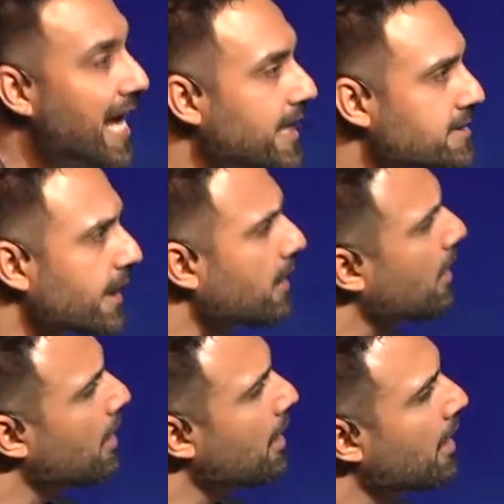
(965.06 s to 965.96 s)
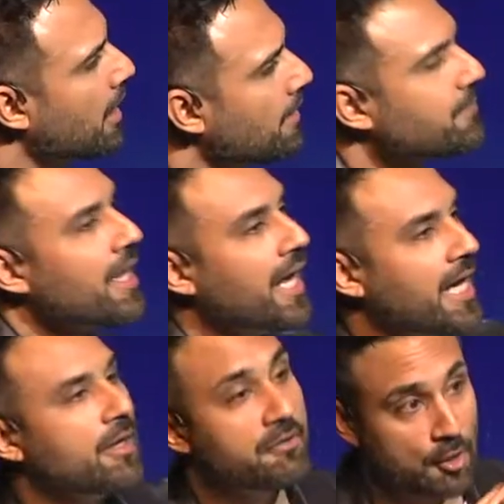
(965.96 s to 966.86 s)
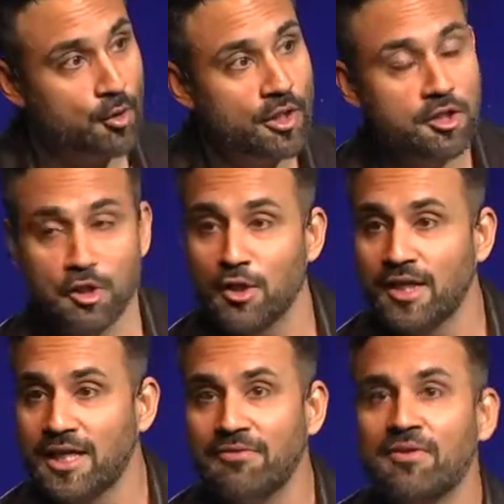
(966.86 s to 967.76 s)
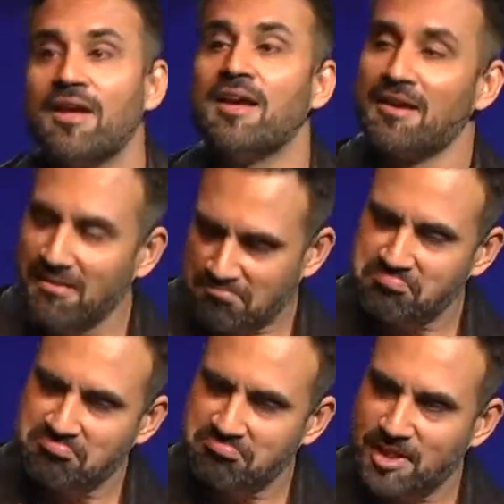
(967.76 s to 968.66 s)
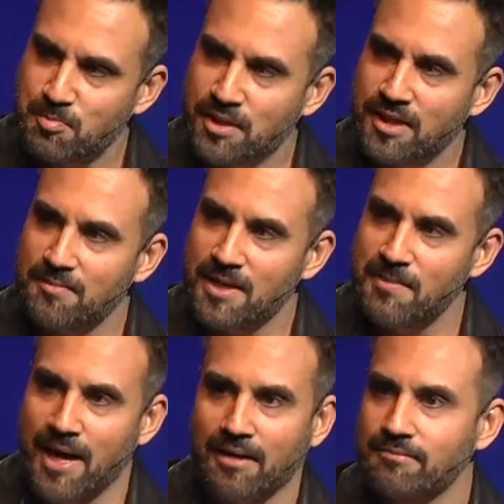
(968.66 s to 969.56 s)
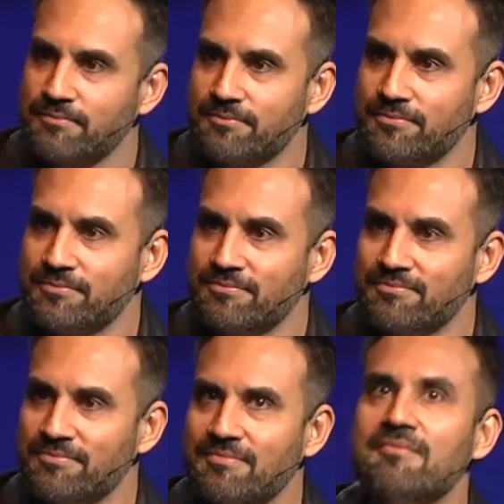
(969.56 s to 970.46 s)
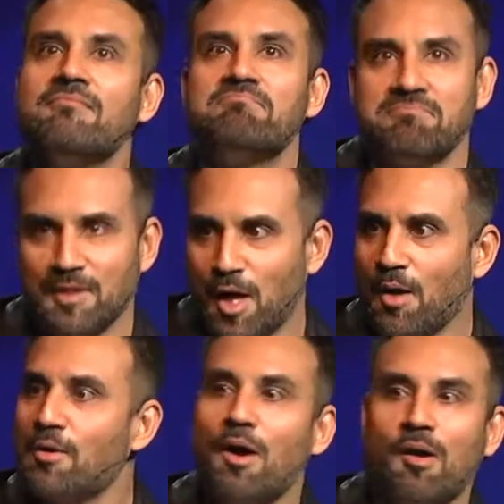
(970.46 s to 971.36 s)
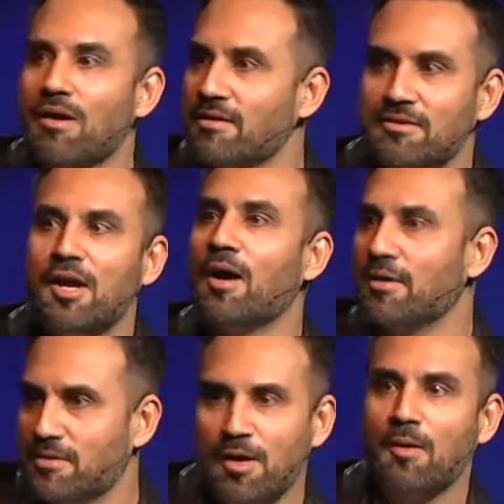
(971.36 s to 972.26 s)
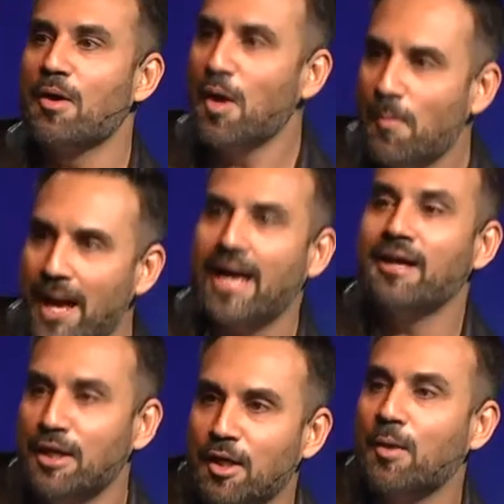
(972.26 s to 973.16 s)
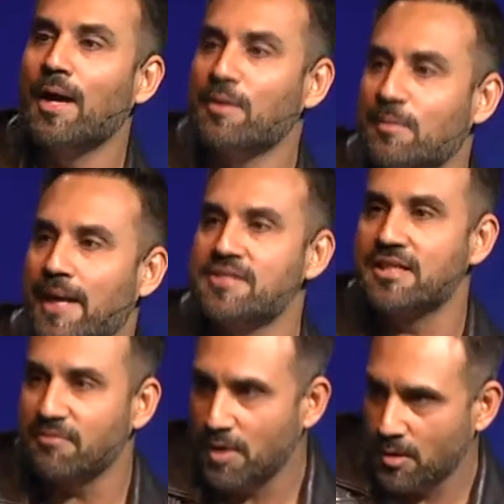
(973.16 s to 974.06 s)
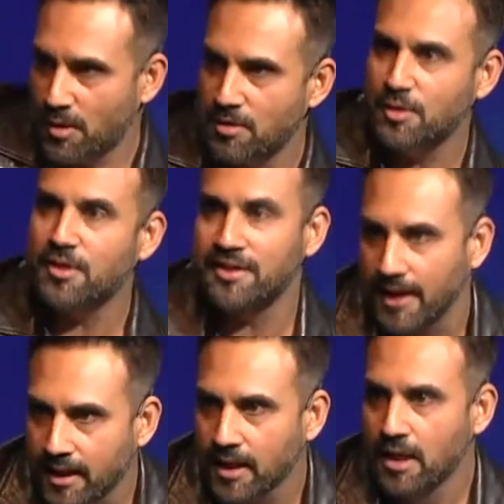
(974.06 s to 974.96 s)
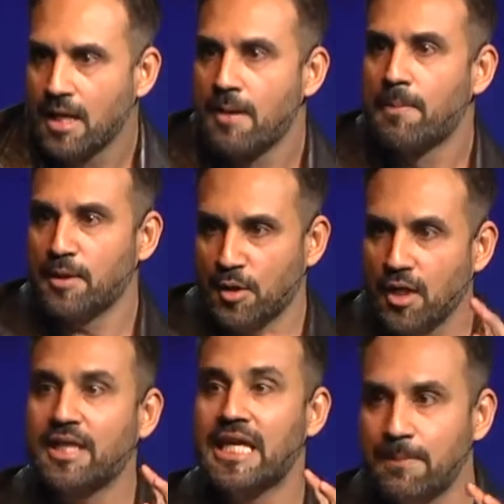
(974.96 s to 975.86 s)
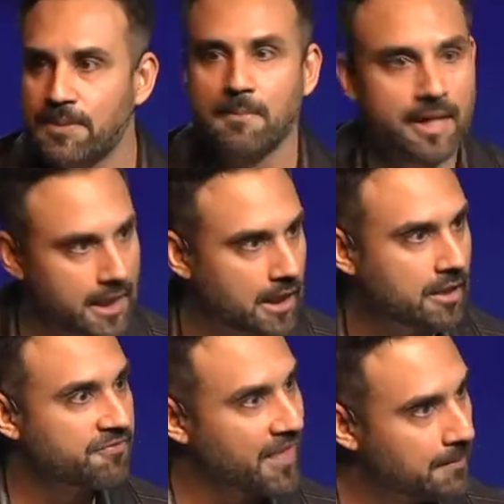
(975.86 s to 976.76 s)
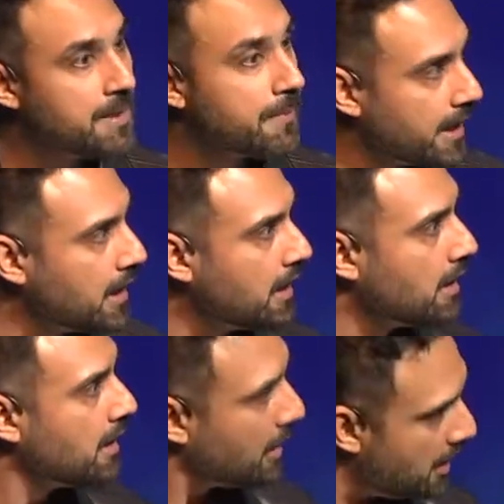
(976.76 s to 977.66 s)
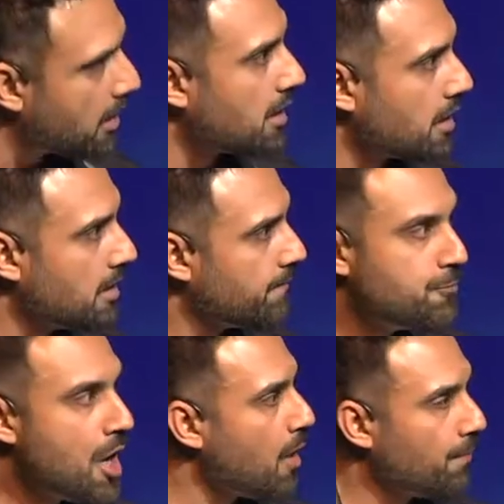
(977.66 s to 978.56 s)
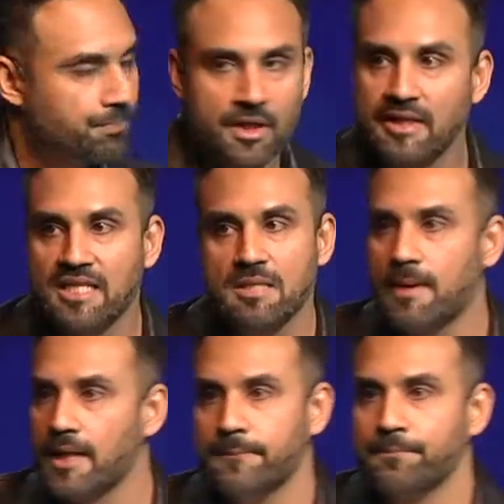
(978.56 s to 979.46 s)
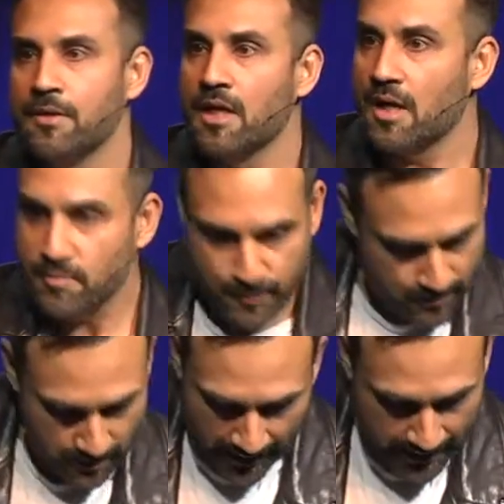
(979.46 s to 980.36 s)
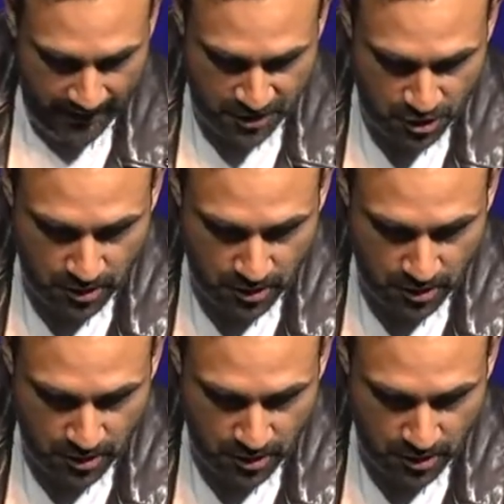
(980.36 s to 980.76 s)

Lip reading: is like, hey, you're gonna leave? Let's bring the money back. Go back, go out with your bad self, go do your thing. But you're gonna keep the money, the family money, here. No. Takes the money, comes, and it's